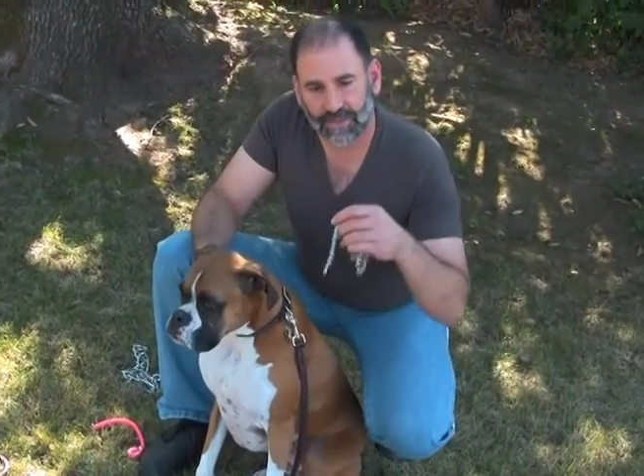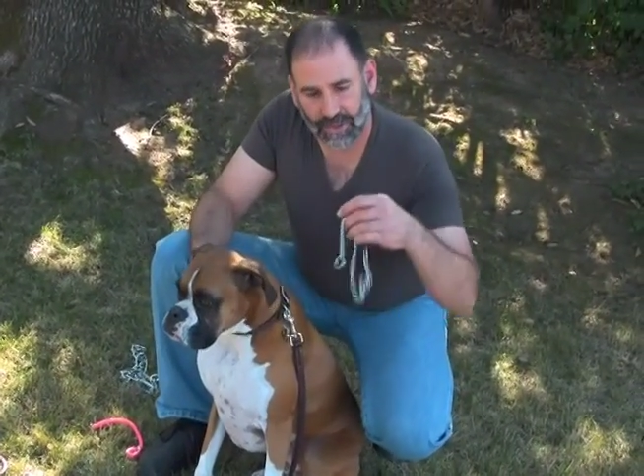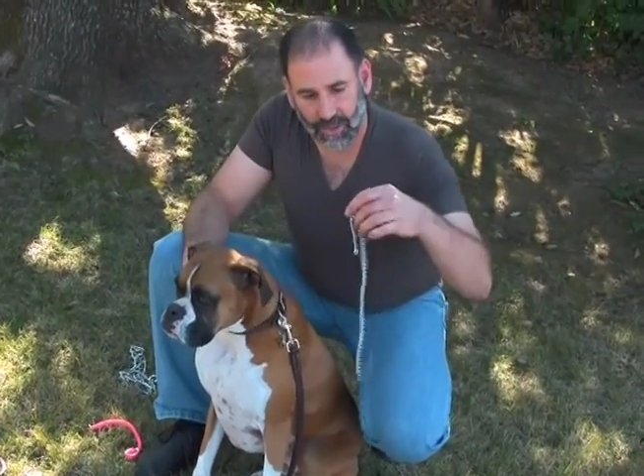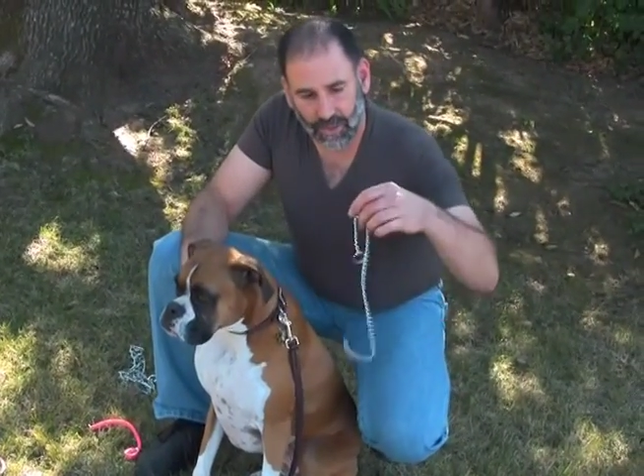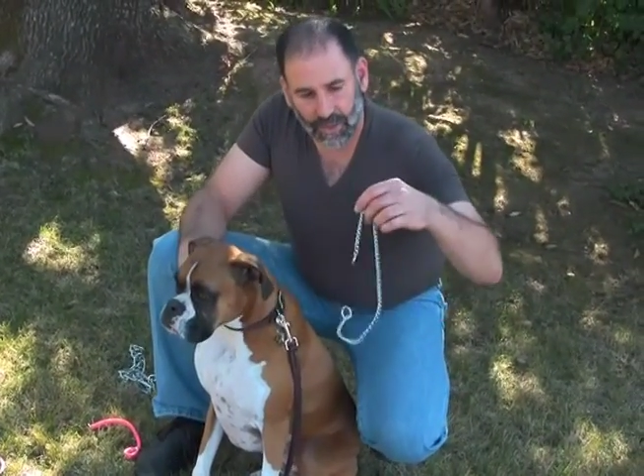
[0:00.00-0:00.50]

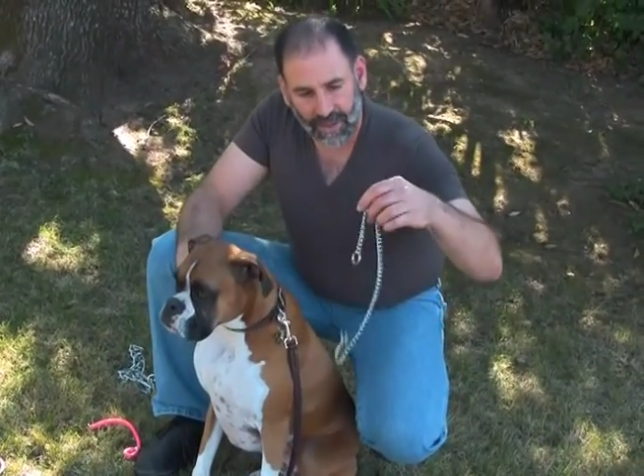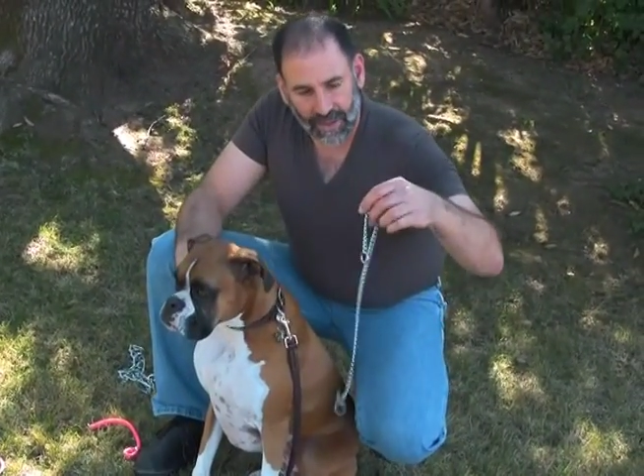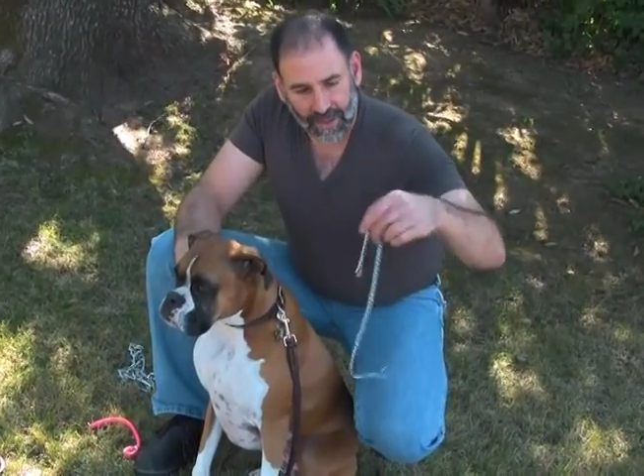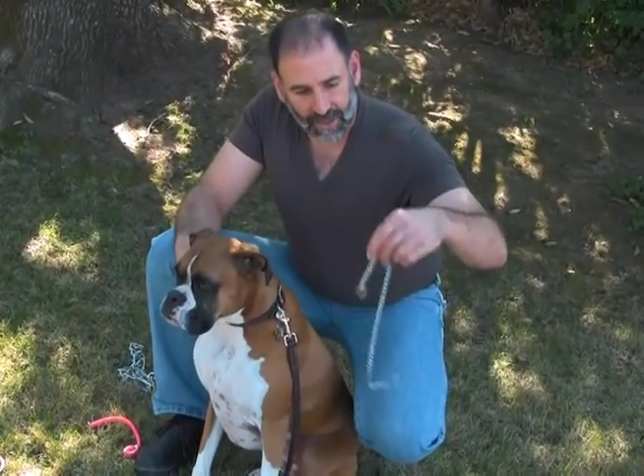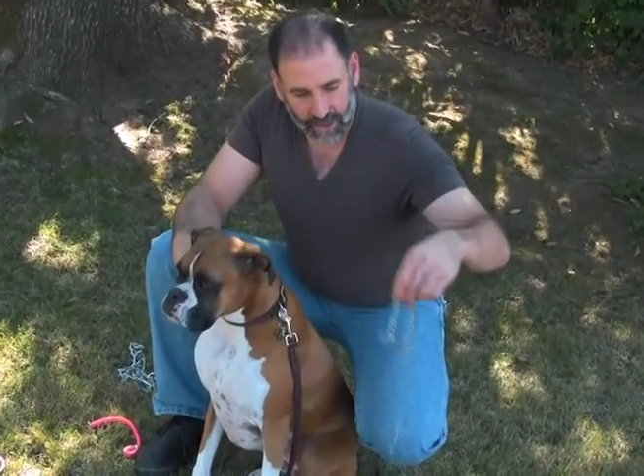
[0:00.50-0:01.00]
So
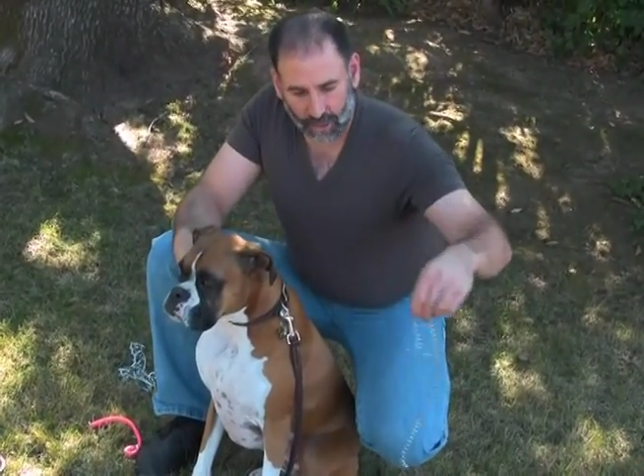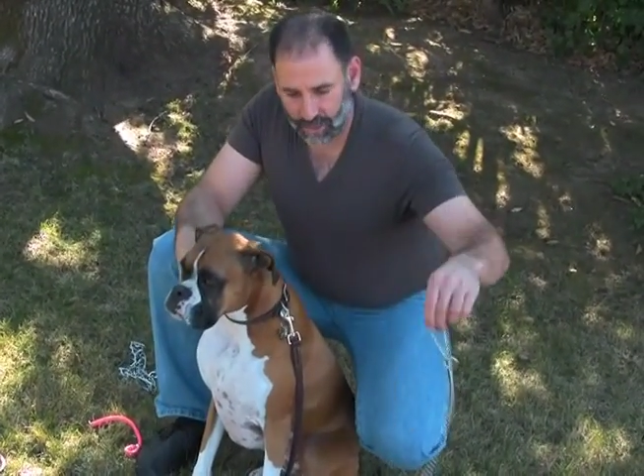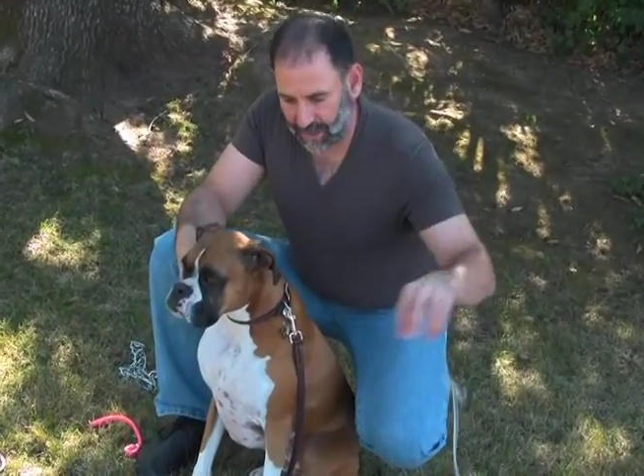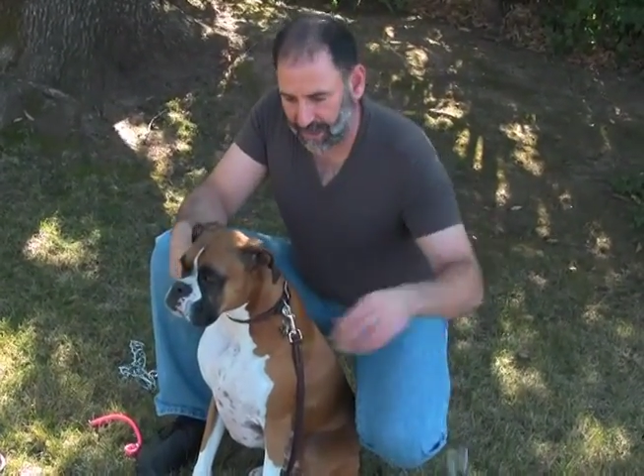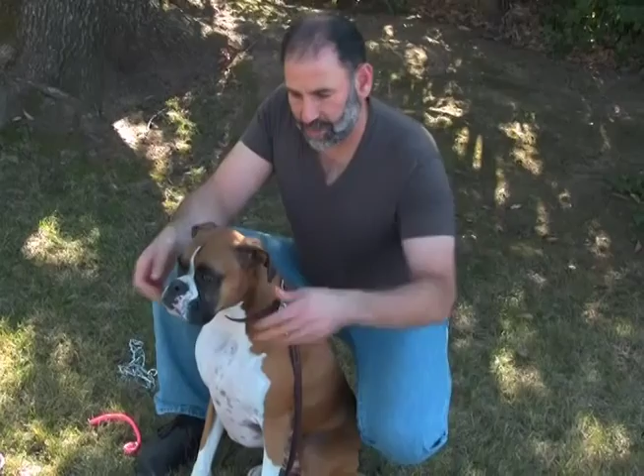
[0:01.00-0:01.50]

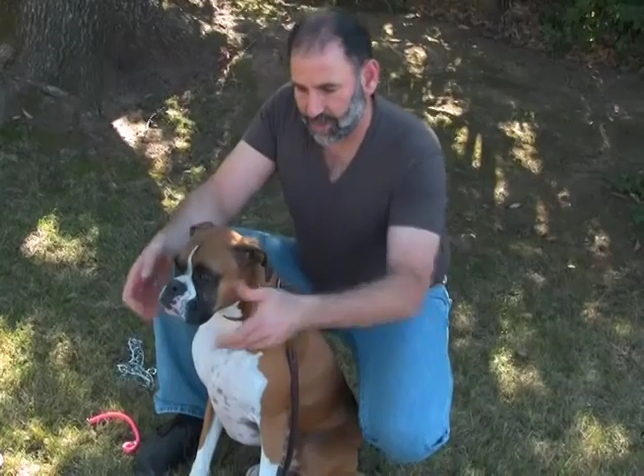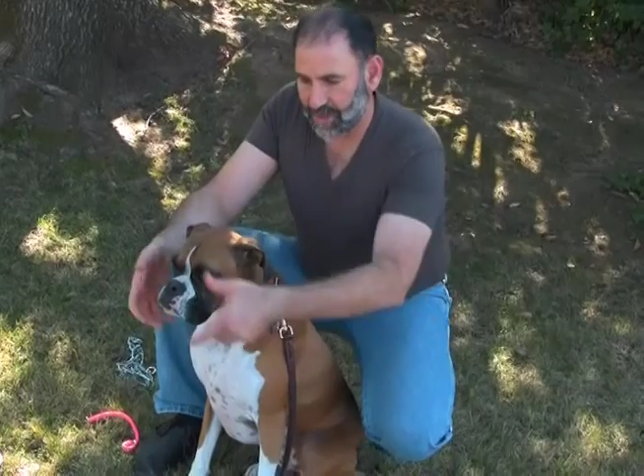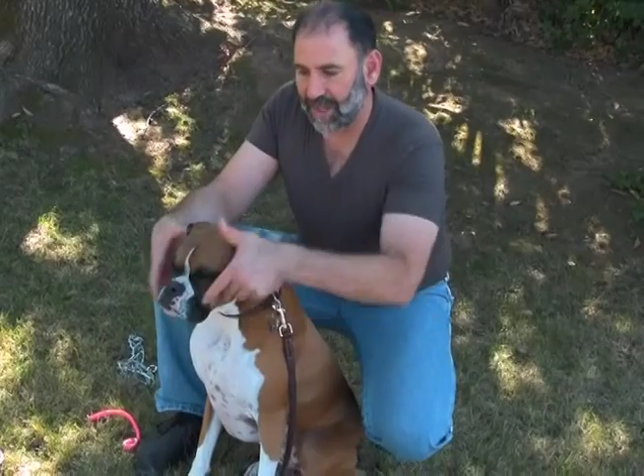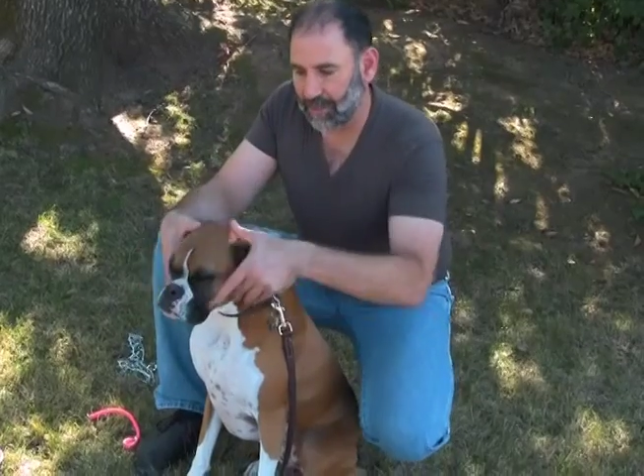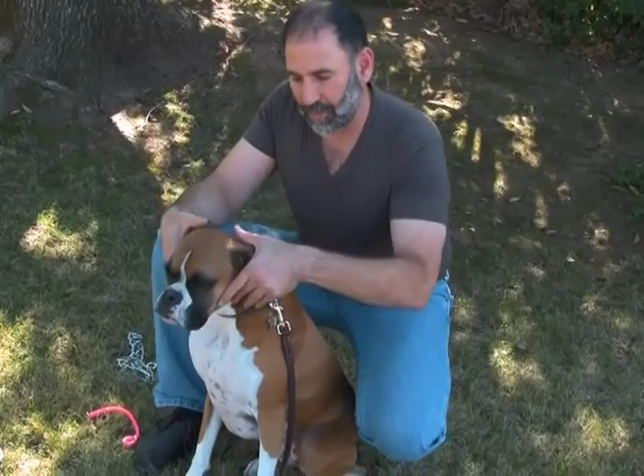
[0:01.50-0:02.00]
choke chains, you
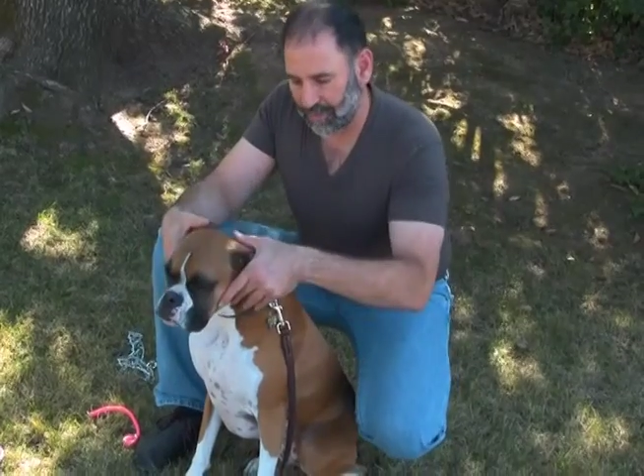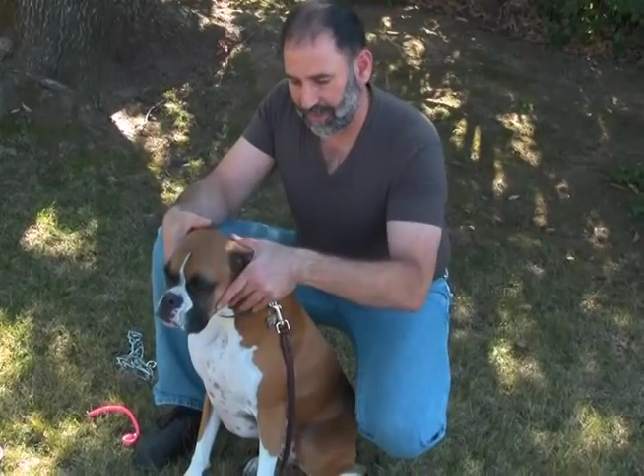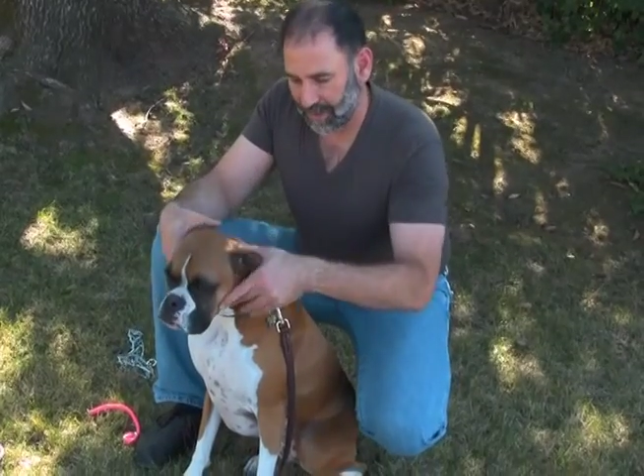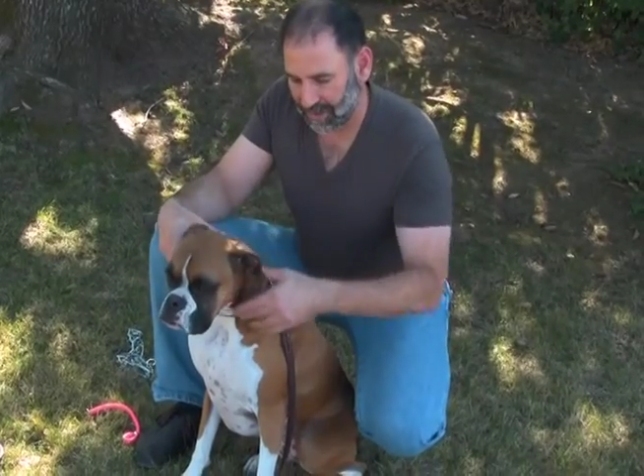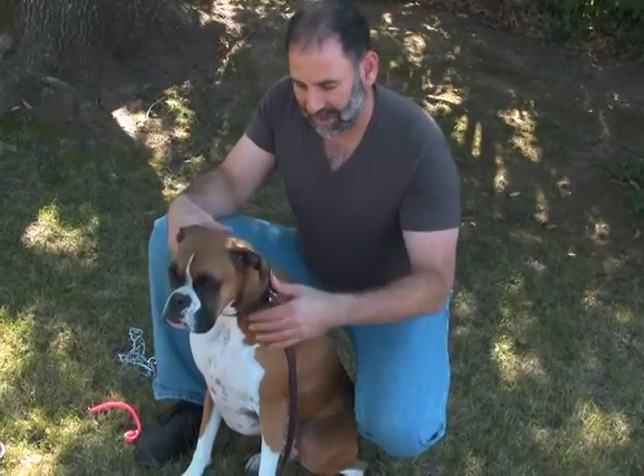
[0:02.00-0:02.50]
slide them over
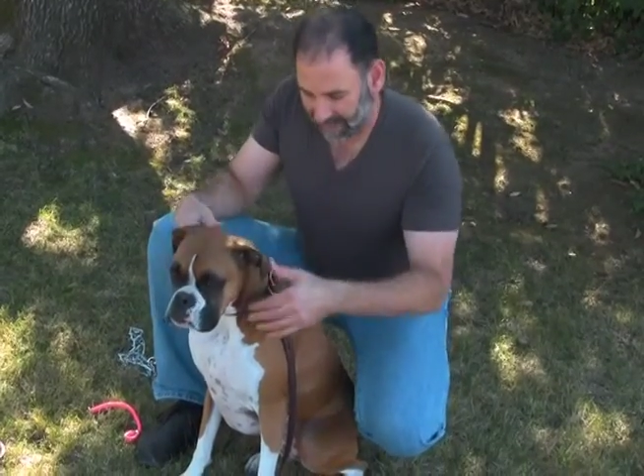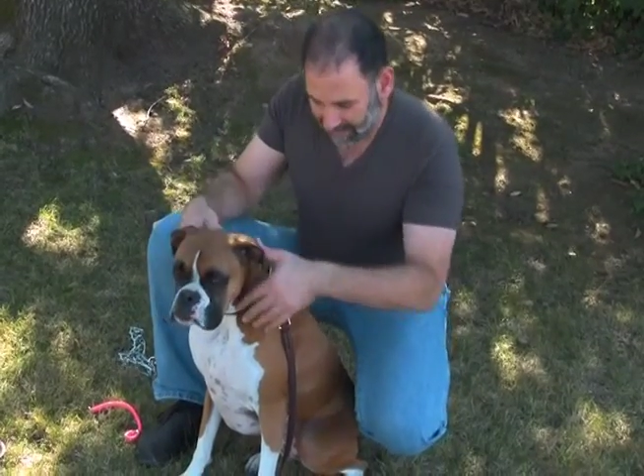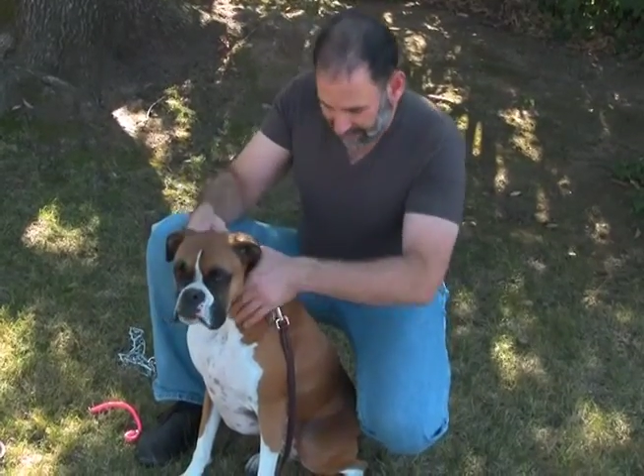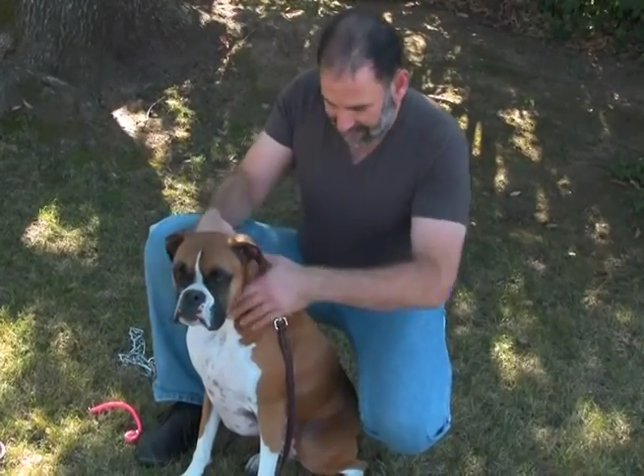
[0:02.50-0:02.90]
the dog's head,